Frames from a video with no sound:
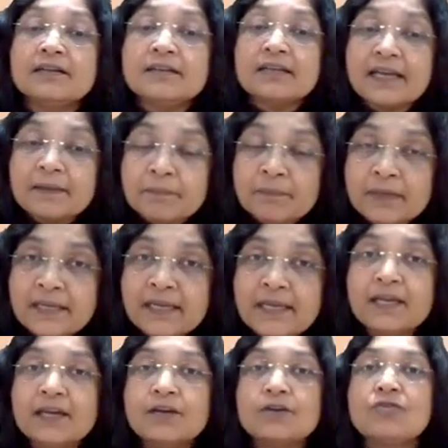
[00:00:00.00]

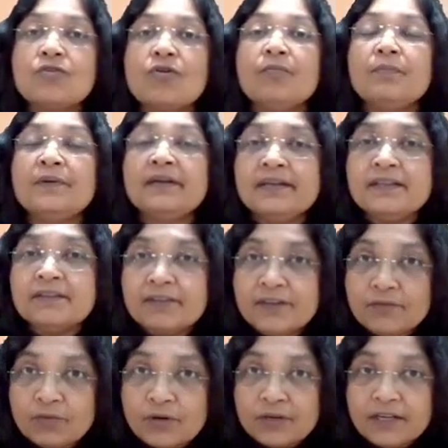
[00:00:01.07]
timely competitive
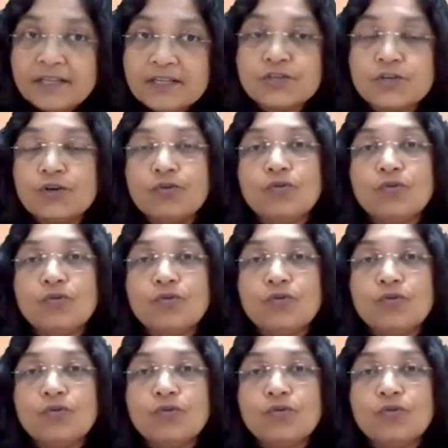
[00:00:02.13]
advantage